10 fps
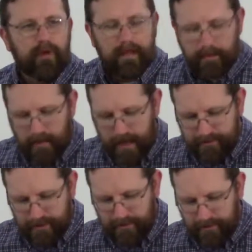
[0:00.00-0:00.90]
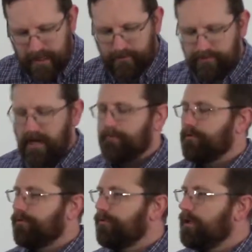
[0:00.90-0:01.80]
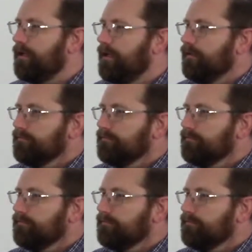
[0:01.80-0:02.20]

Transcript: recognized this in Daniel chapter 3.